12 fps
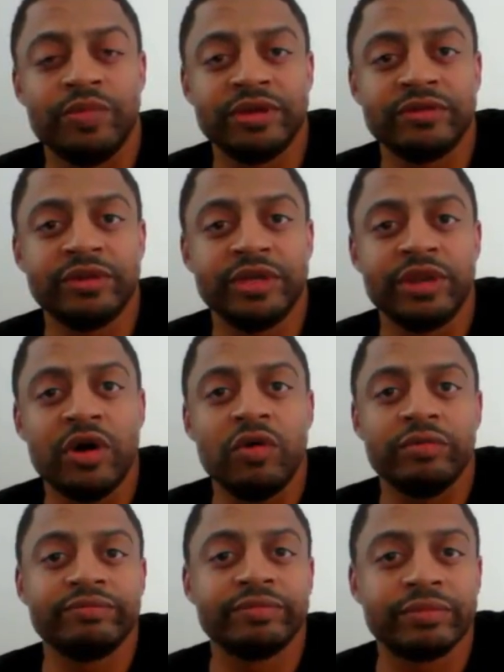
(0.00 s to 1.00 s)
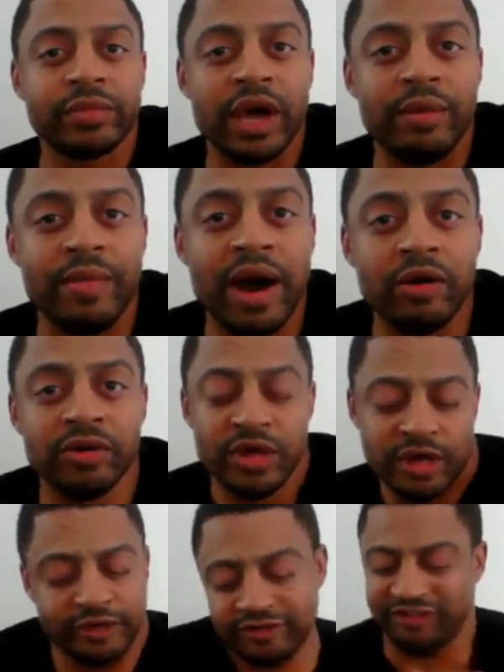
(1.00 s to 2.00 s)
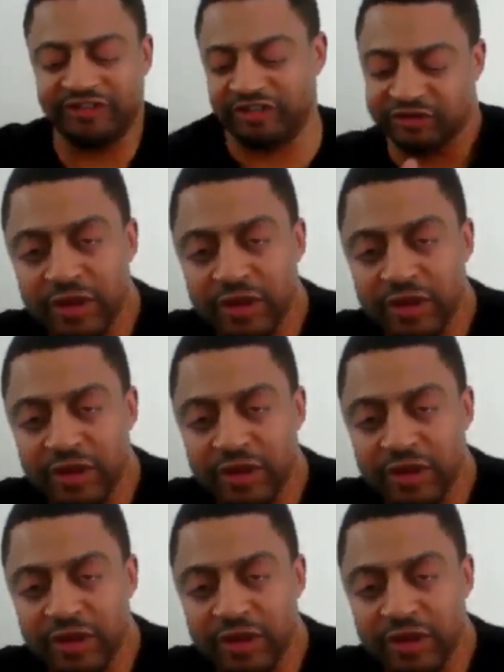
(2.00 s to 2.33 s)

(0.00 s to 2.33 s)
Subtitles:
ShowBizz the Adult. I'm out.